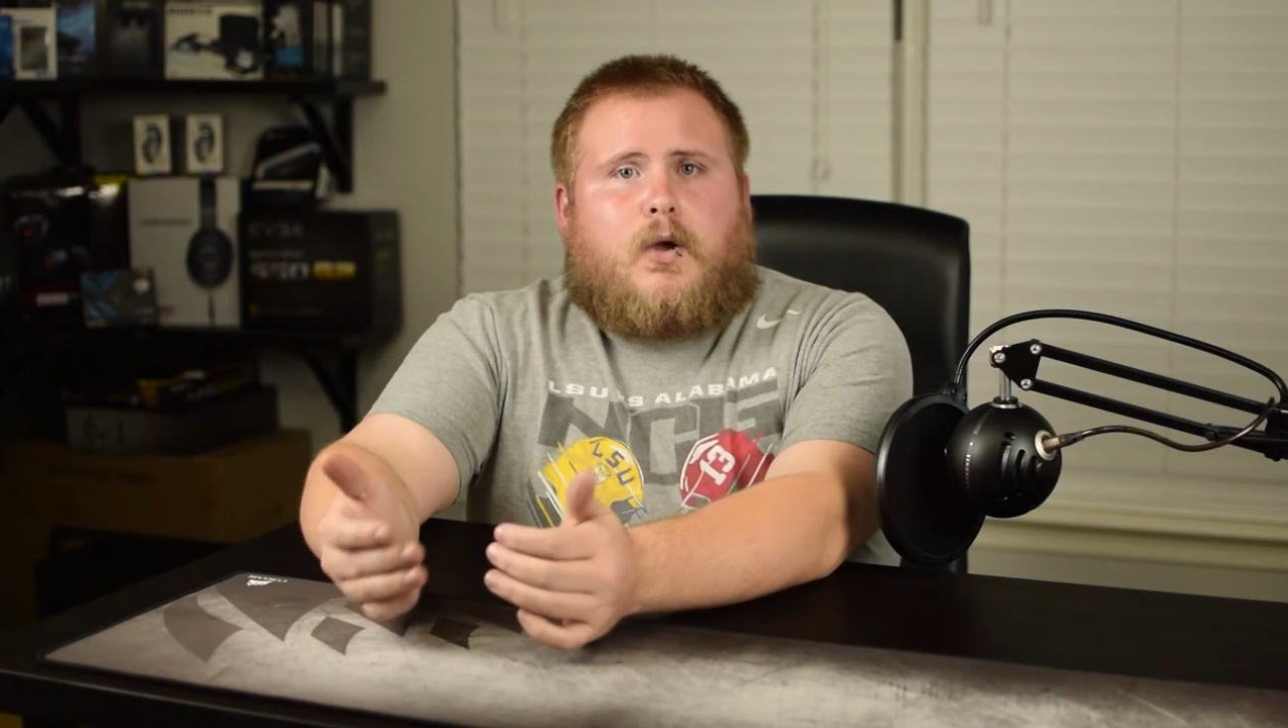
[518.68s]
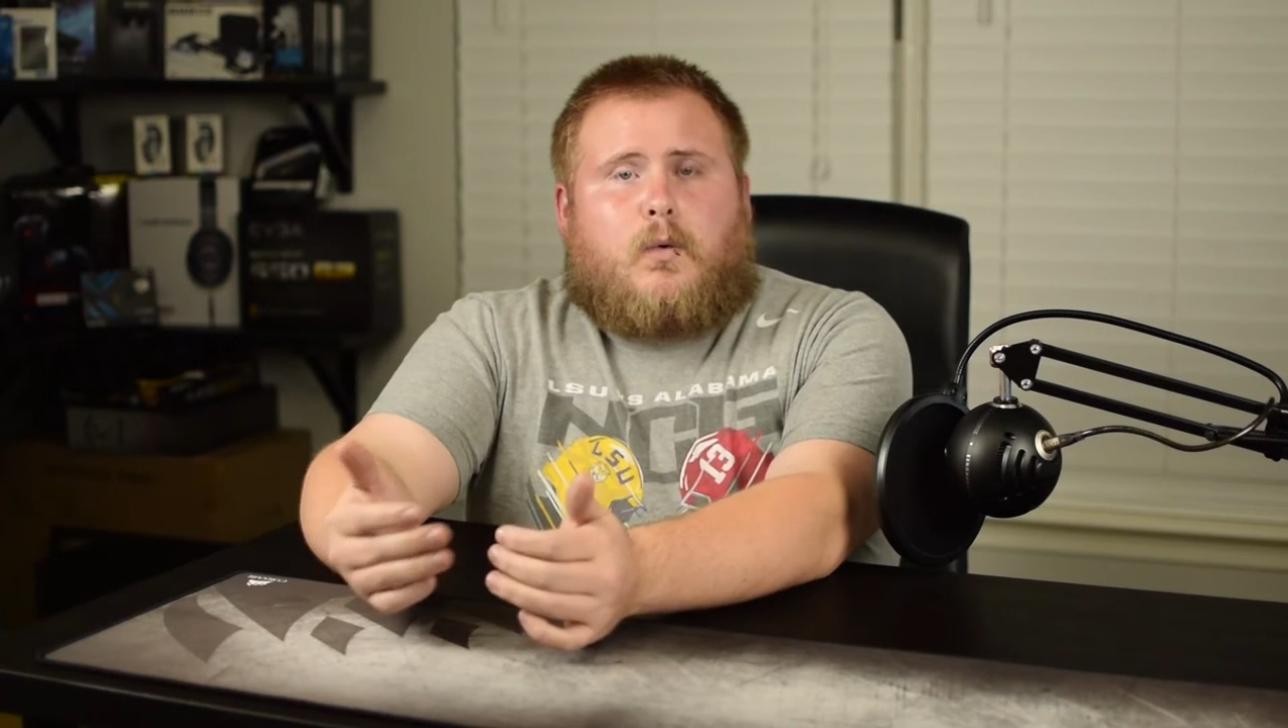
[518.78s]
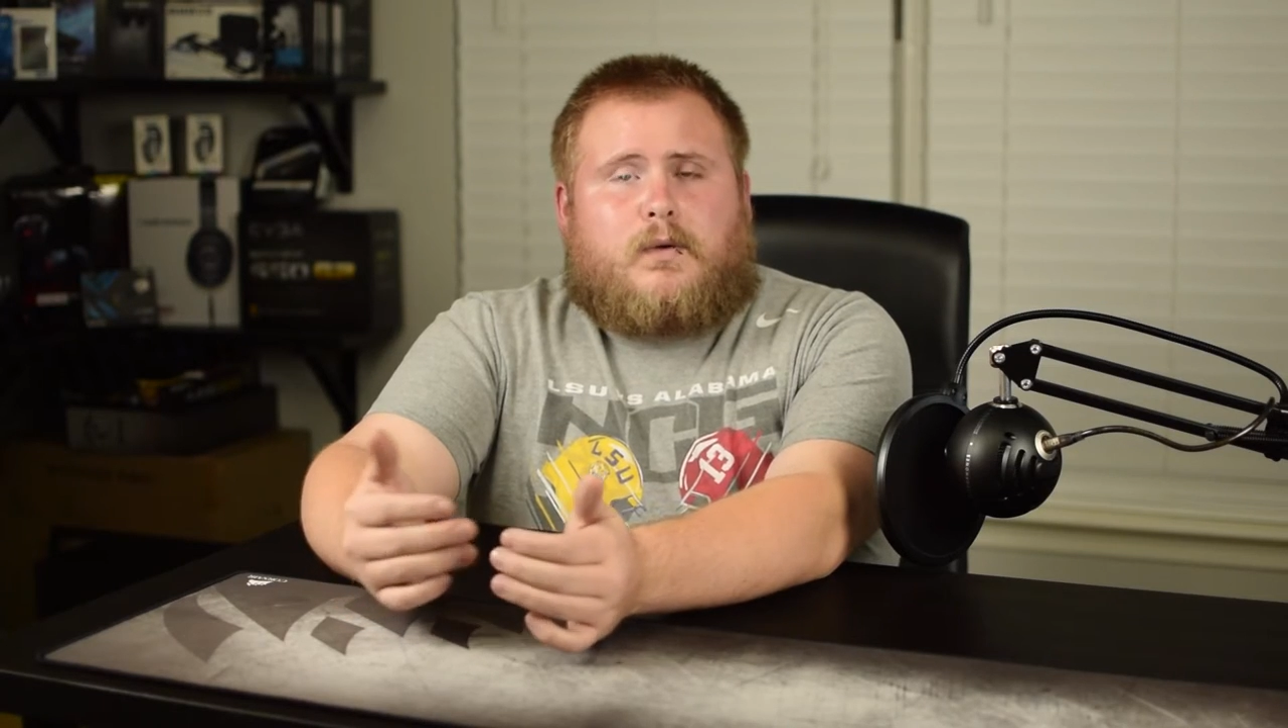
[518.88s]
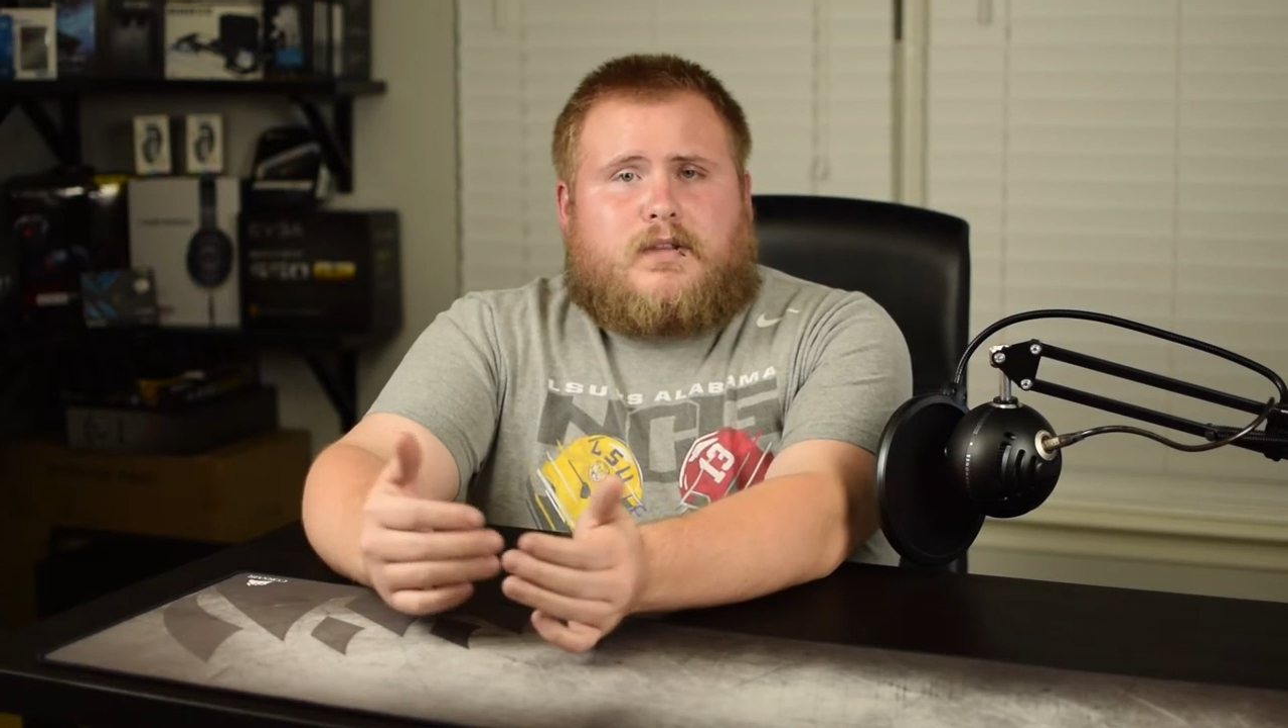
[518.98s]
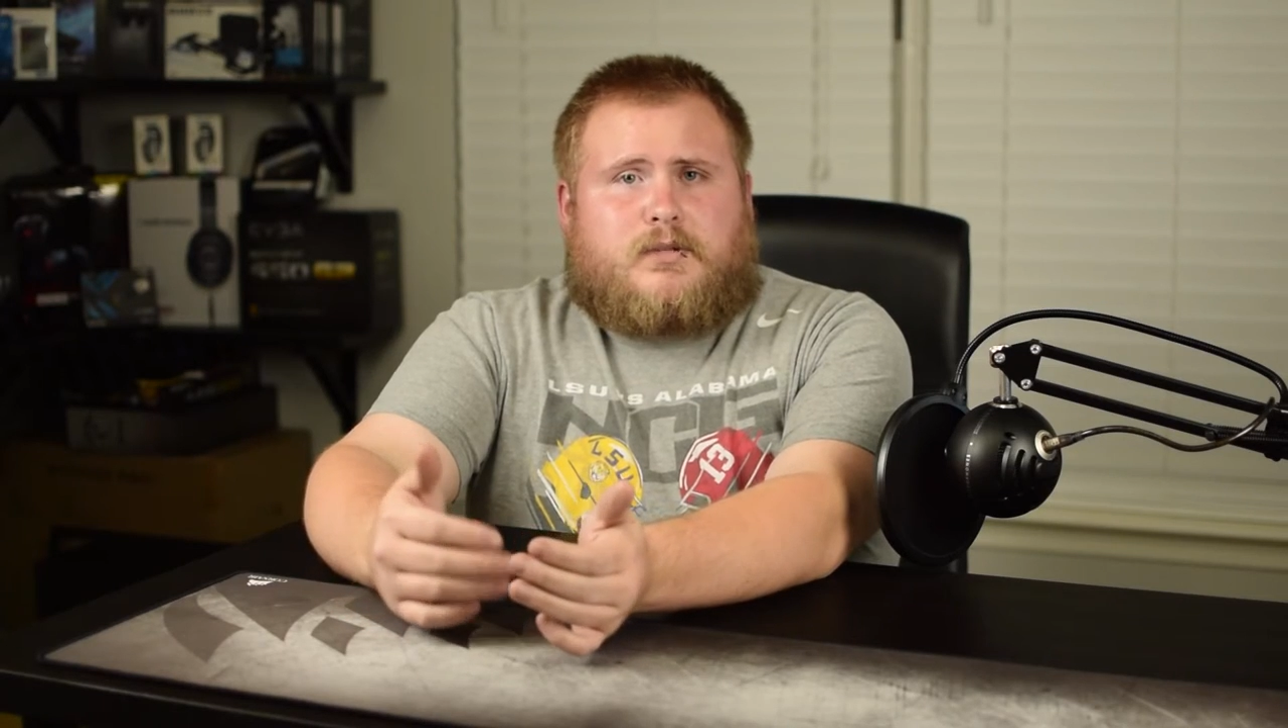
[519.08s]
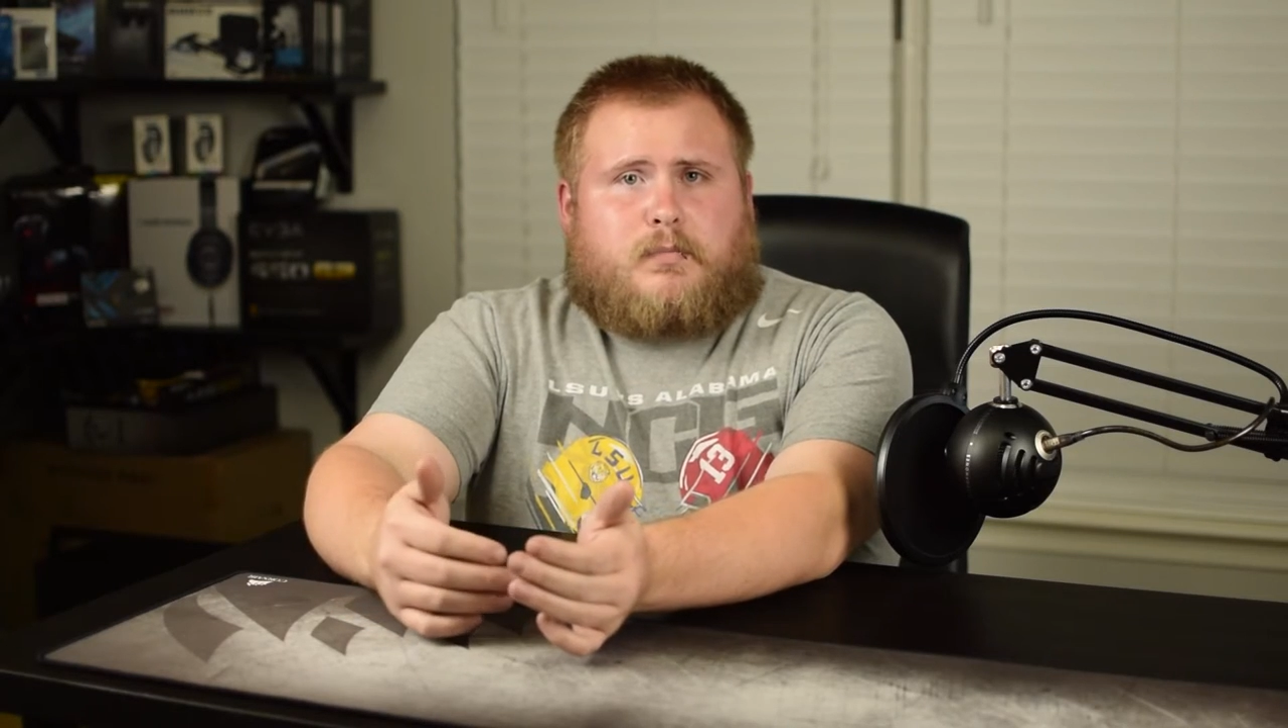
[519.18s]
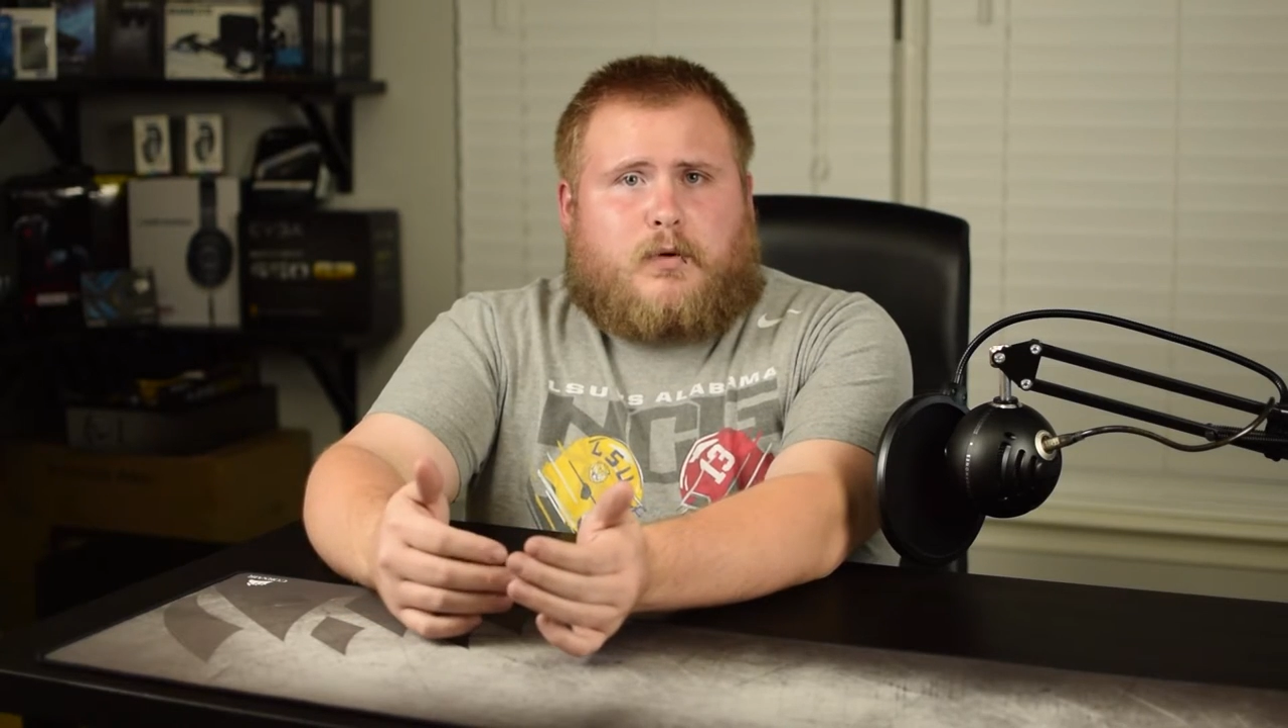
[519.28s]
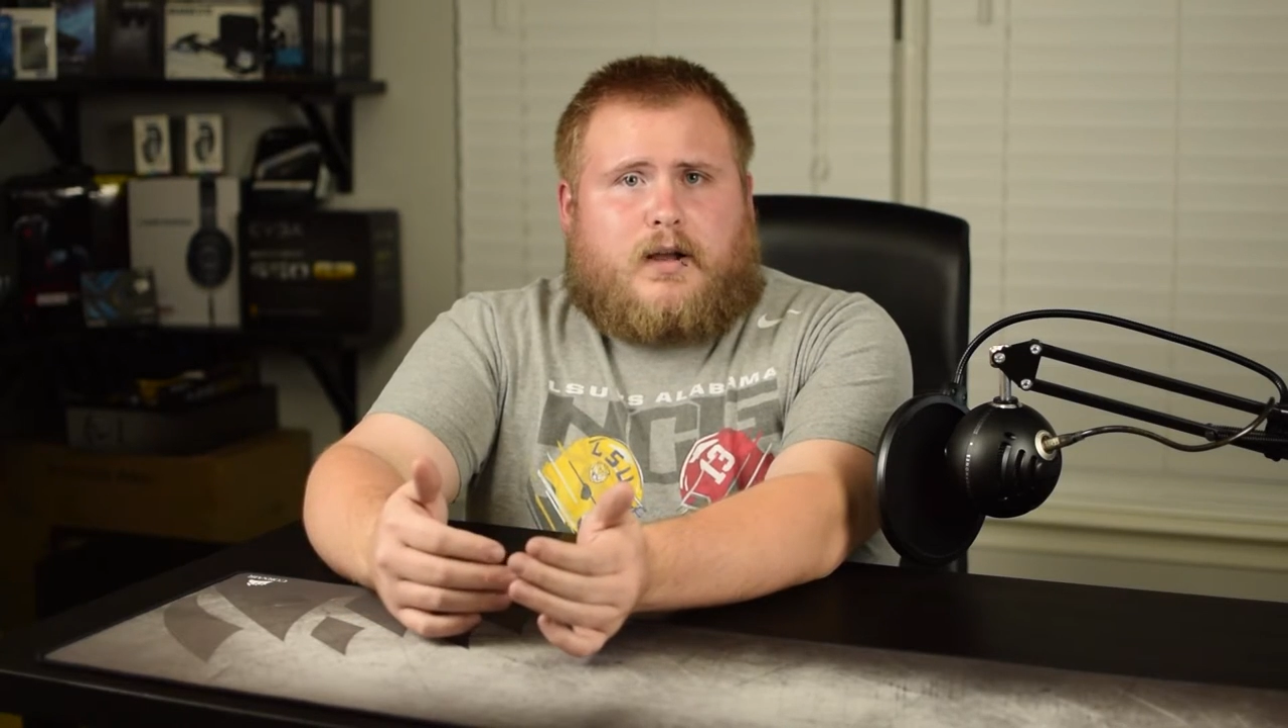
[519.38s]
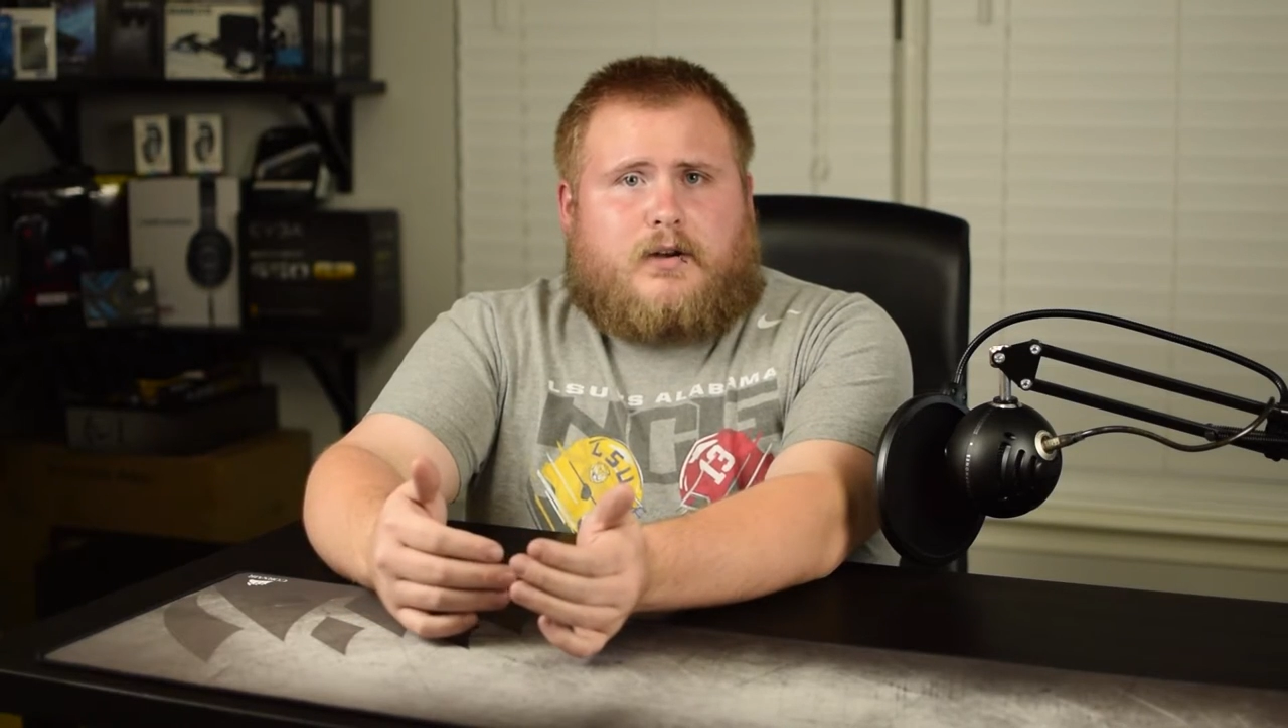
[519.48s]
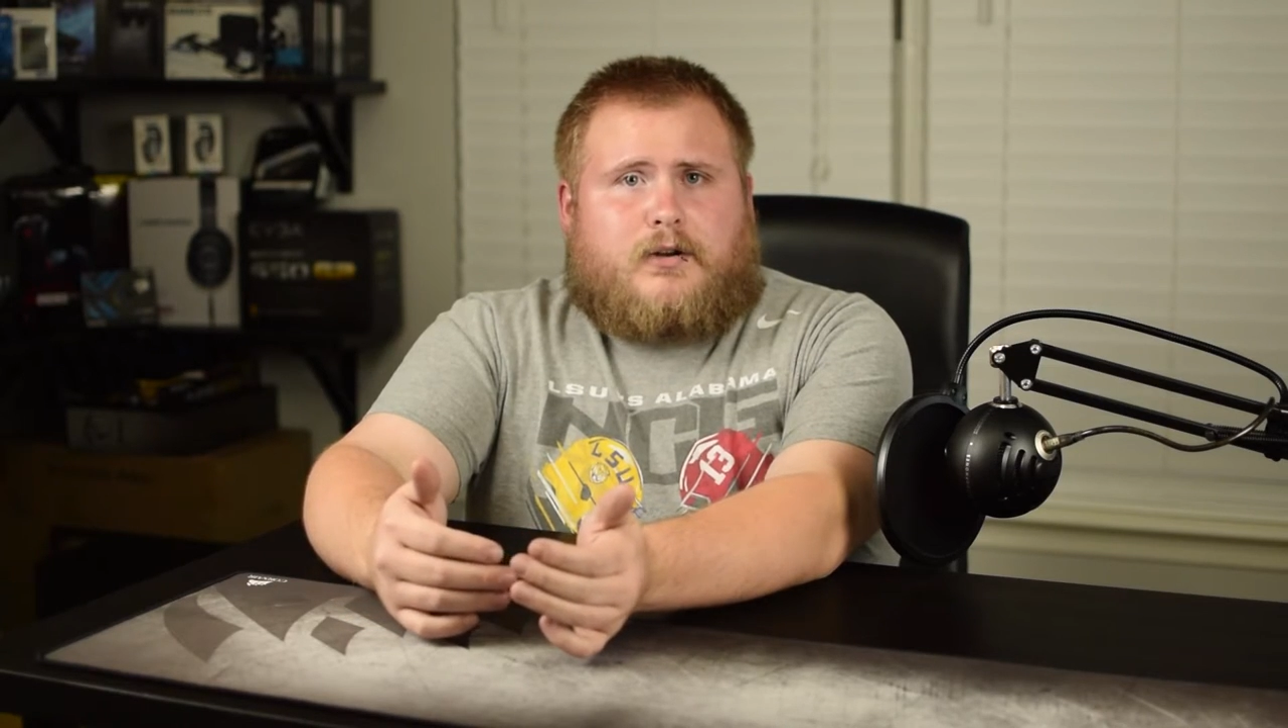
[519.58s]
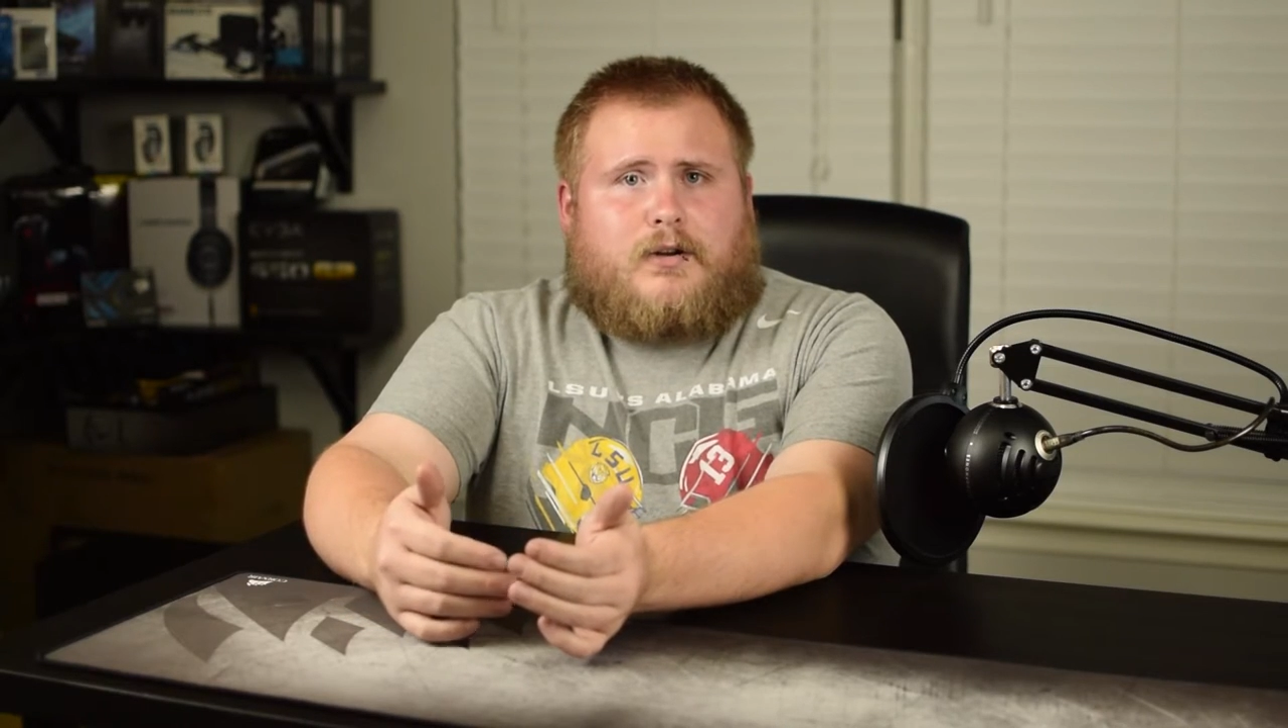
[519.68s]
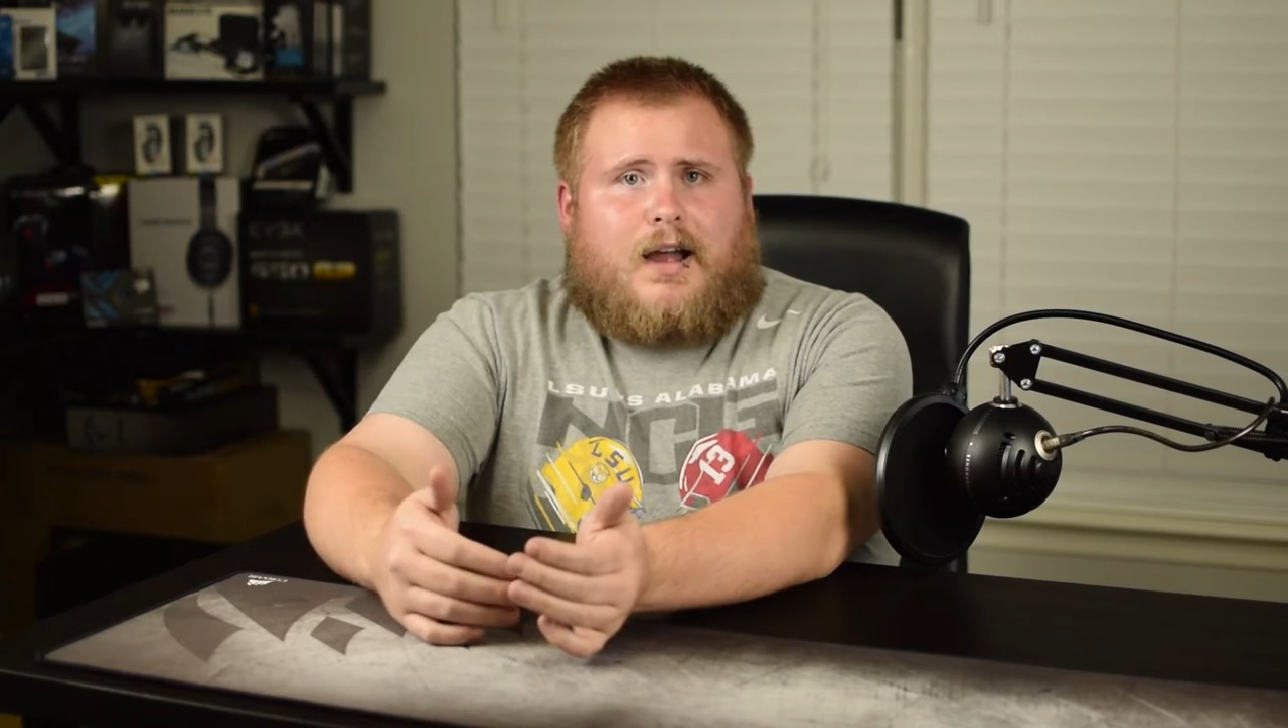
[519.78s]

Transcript: With this Predator,